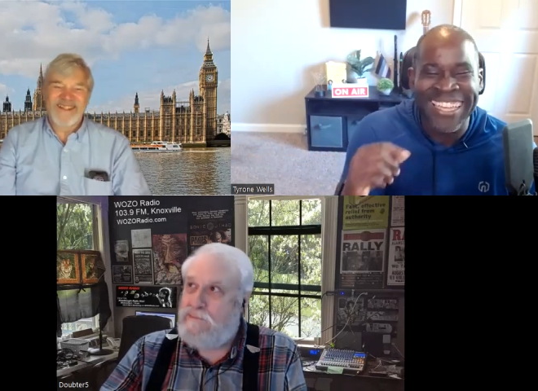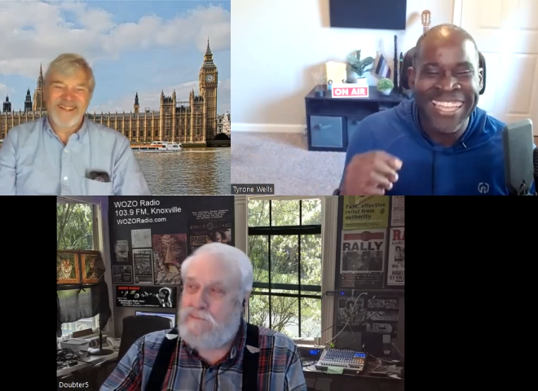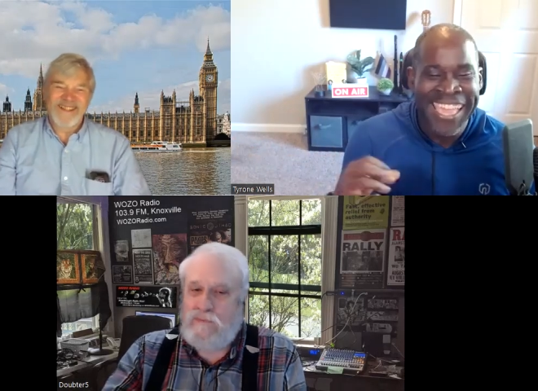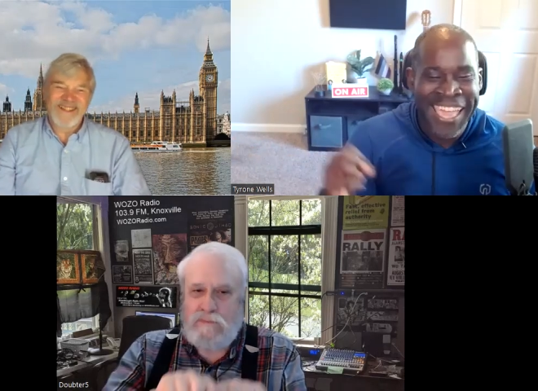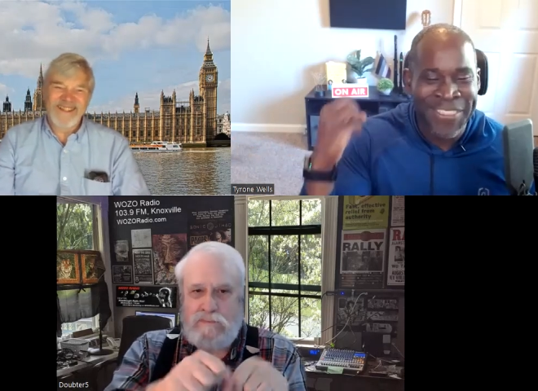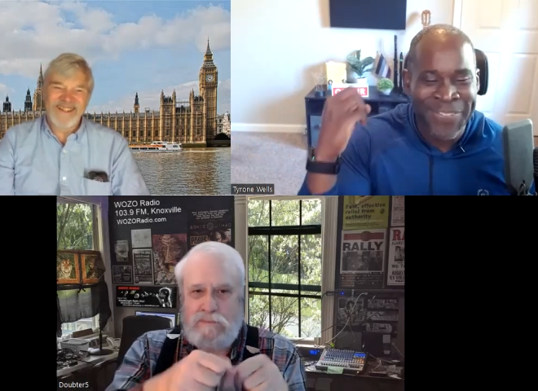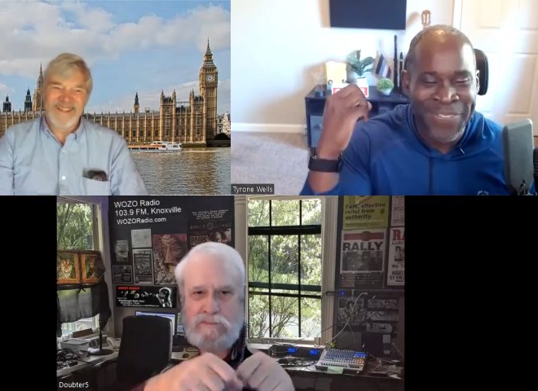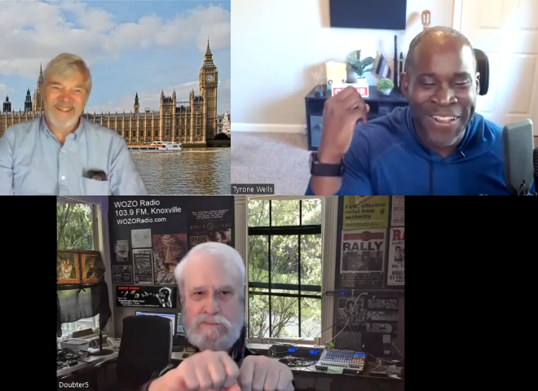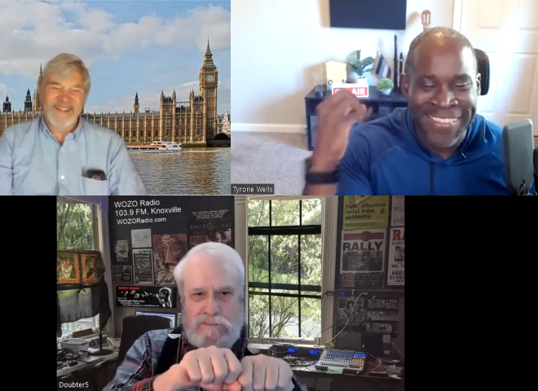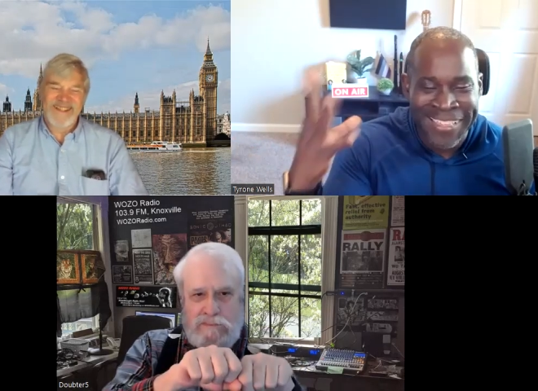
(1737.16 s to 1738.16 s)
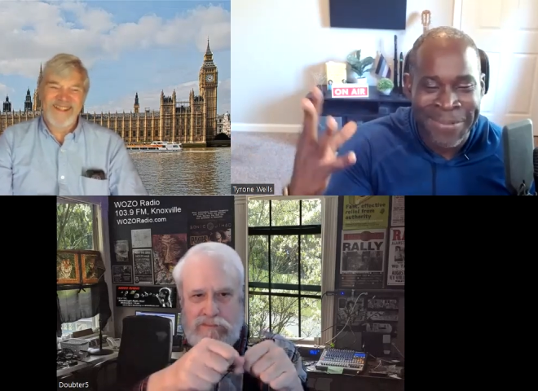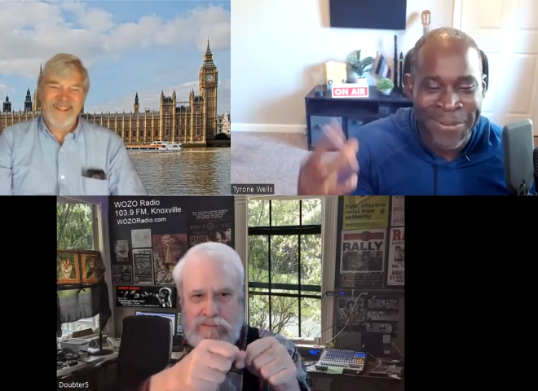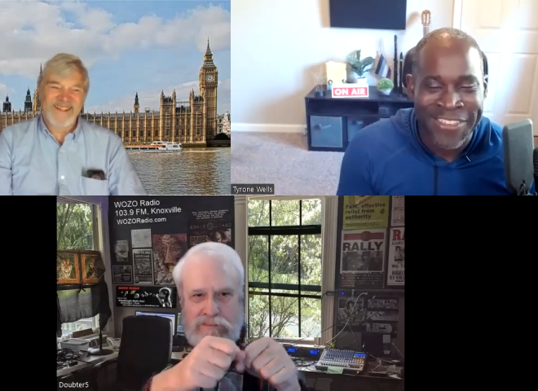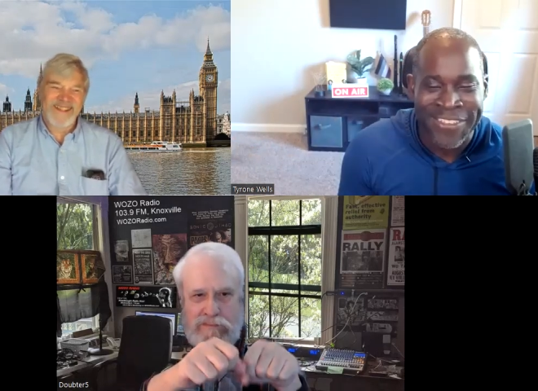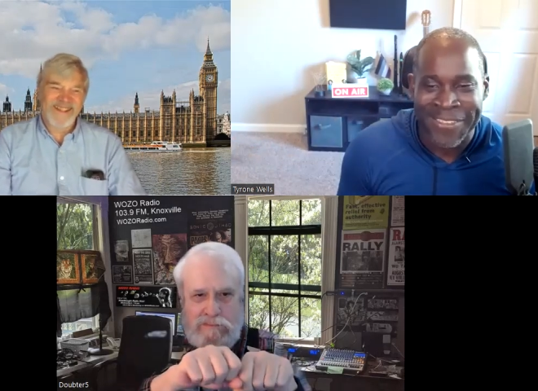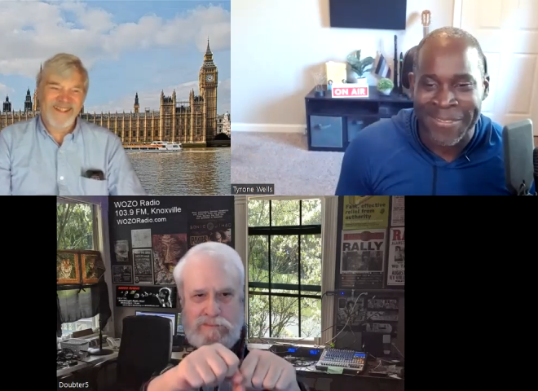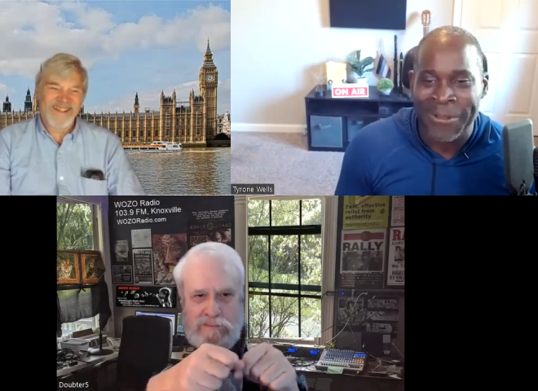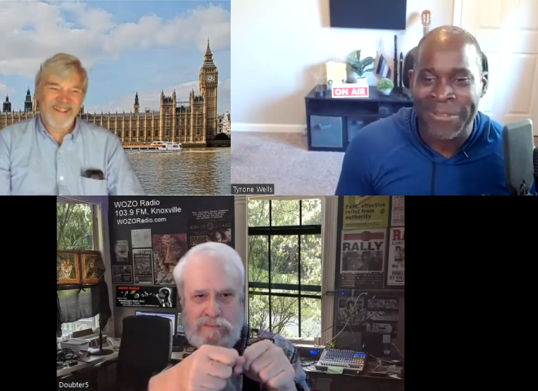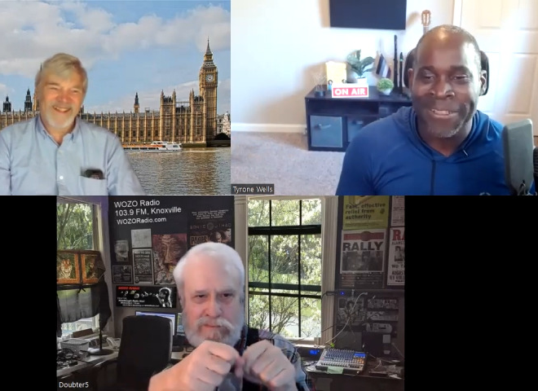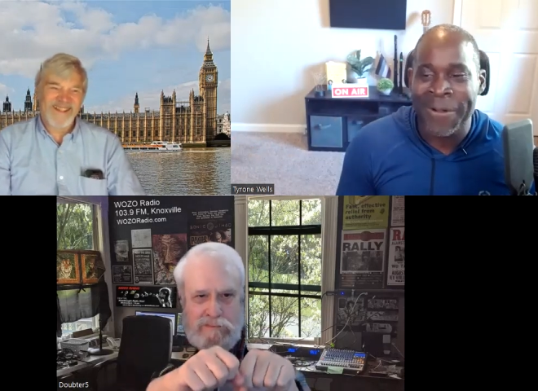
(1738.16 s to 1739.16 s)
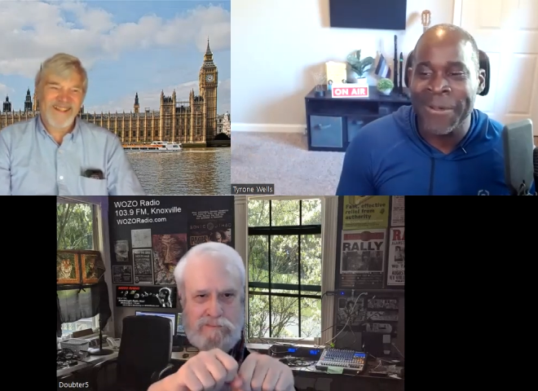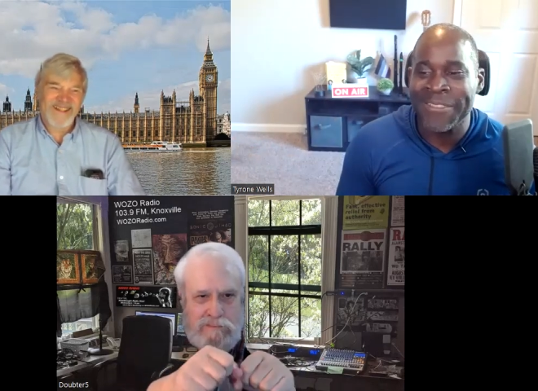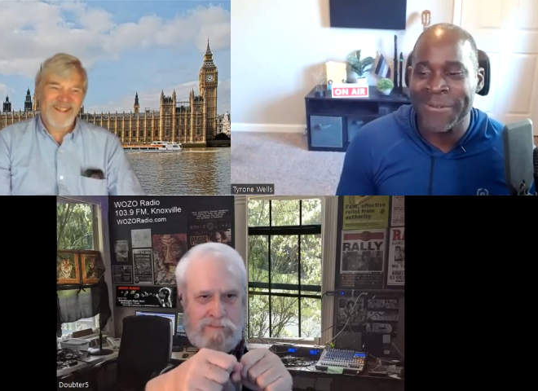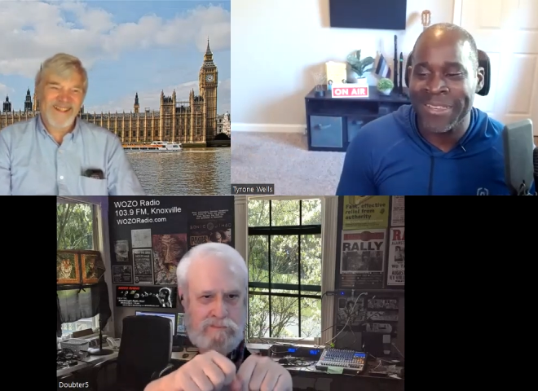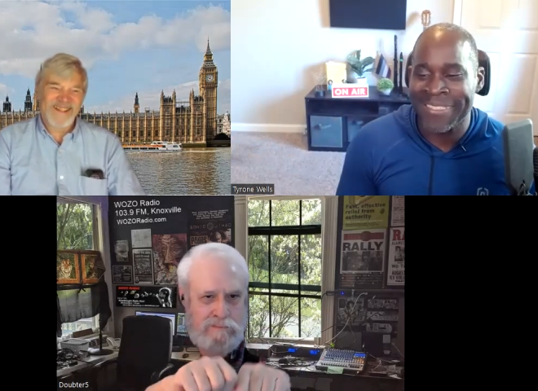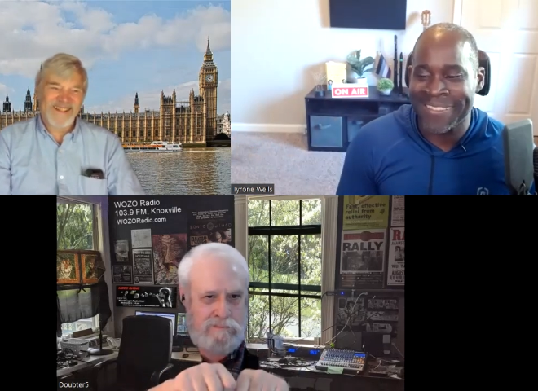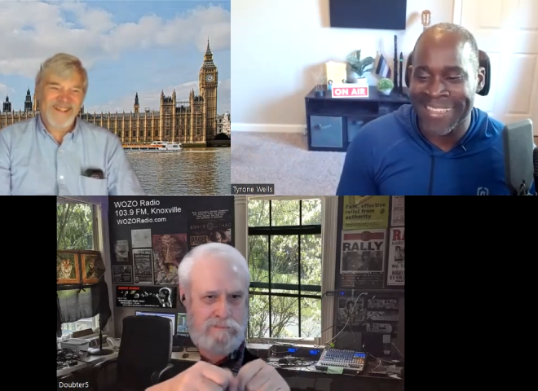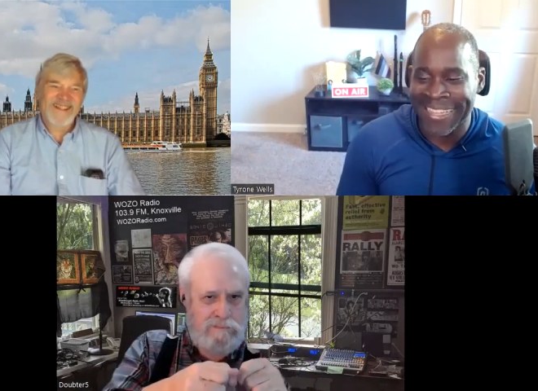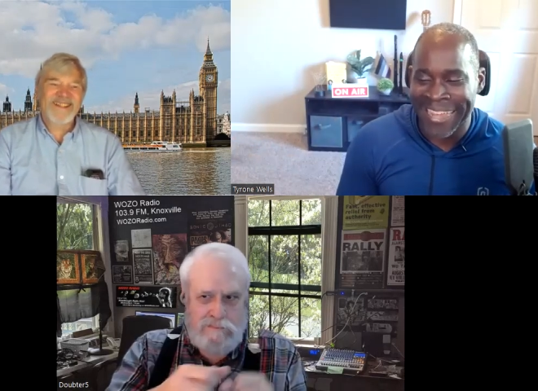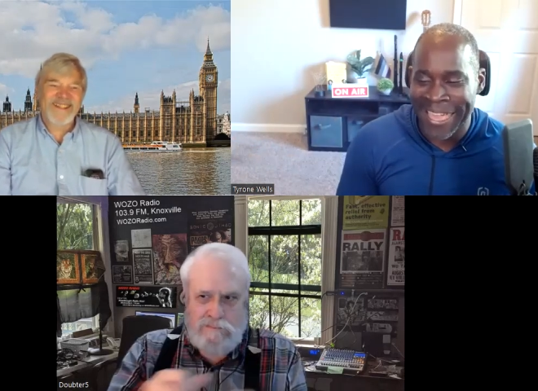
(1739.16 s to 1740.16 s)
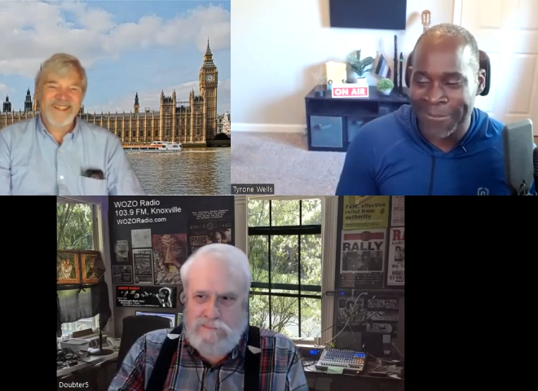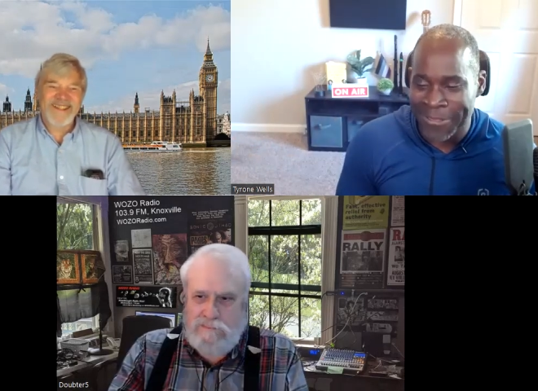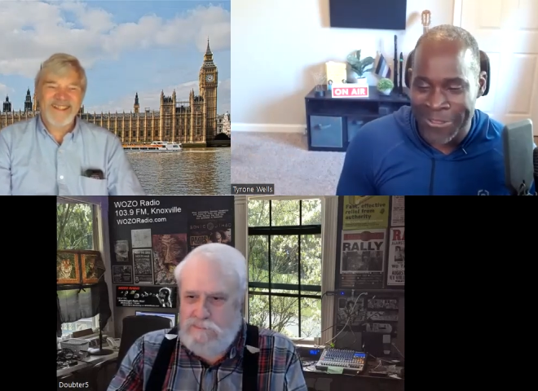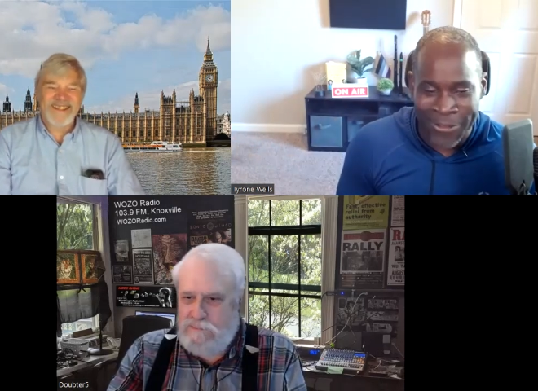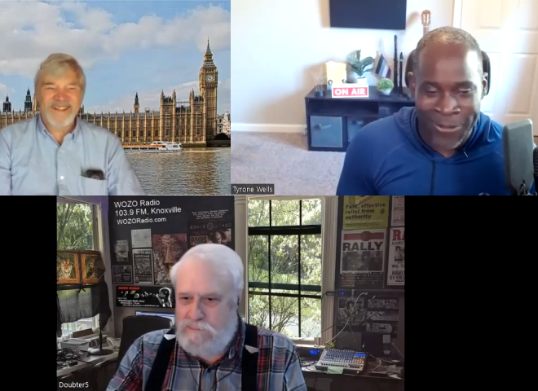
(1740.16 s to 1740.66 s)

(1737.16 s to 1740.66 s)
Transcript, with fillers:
Speaker 1: but as far as celebrations, we'll go into it in the second half of the